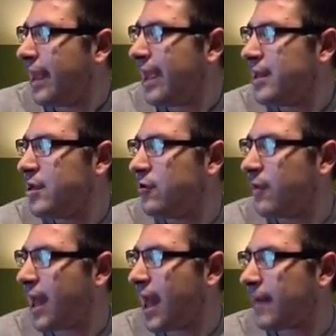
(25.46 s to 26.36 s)
A new
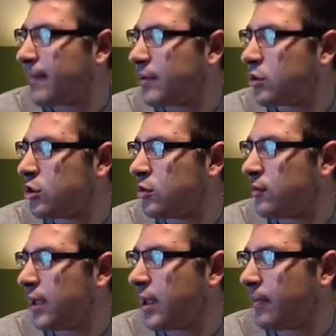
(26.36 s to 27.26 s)
app to
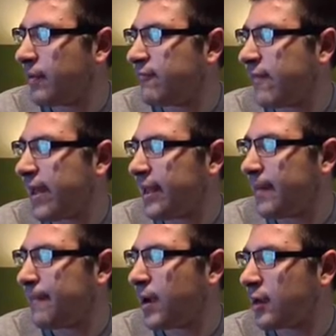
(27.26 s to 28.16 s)
help find
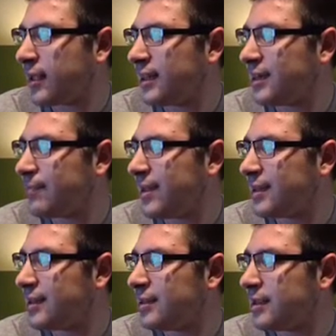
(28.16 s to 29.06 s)
parking
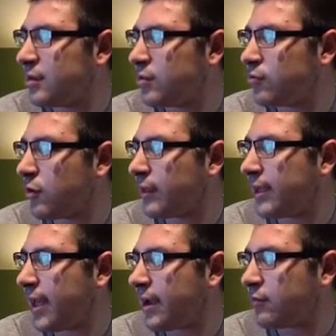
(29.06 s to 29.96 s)
spaces is
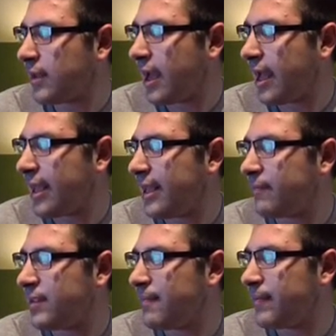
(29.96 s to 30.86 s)
rolling out at
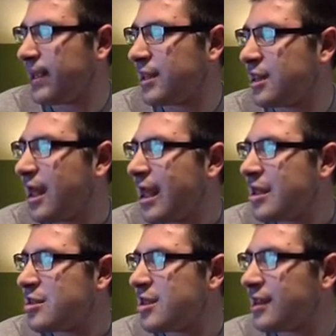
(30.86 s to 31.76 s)
Hampton Beach
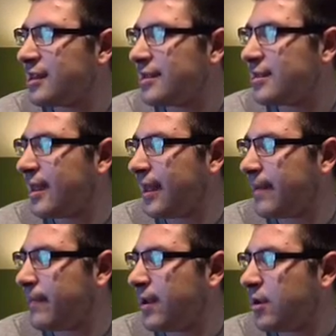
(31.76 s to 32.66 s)
just in
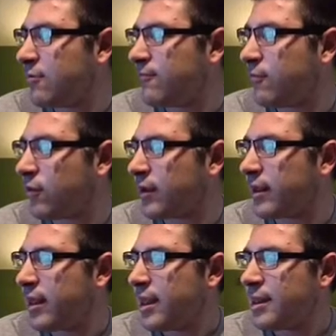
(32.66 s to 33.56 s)
time for
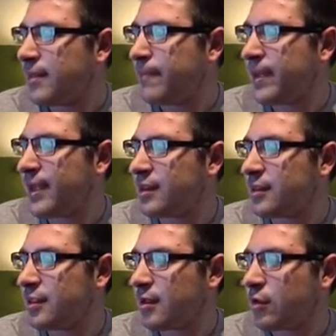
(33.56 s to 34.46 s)
the
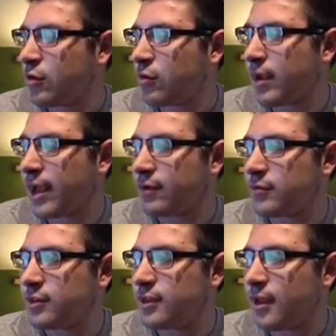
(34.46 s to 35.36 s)
biggest
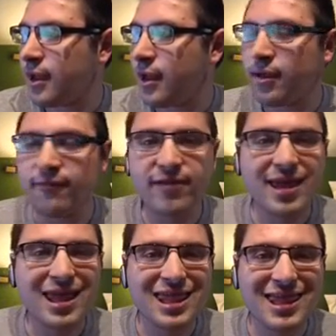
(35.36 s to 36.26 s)
crowds of
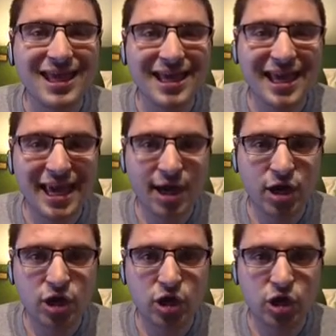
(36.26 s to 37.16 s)
the
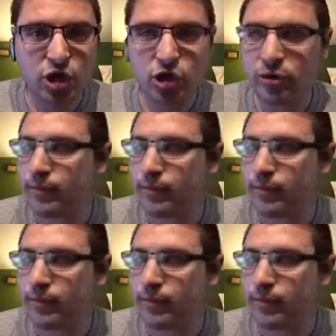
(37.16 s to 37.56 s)
year.